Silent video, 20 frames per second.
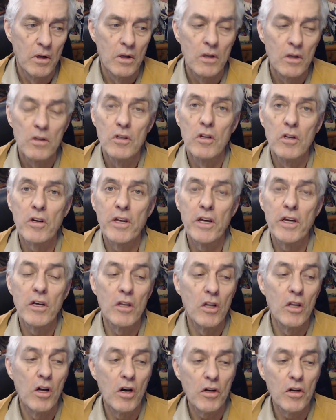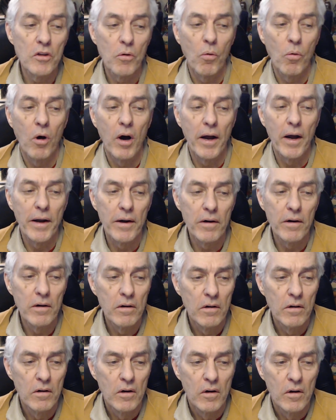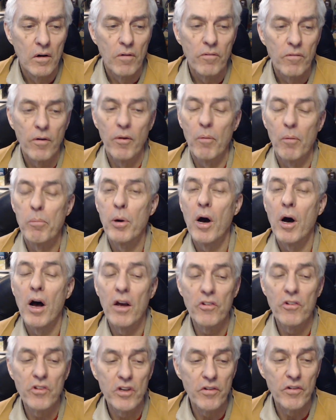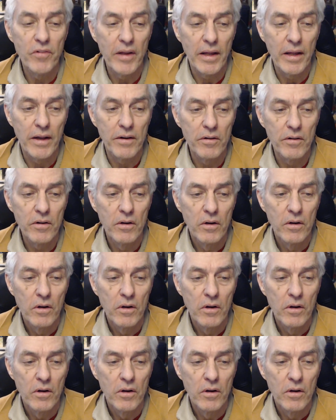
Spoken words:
Looking along the wire from the positive end,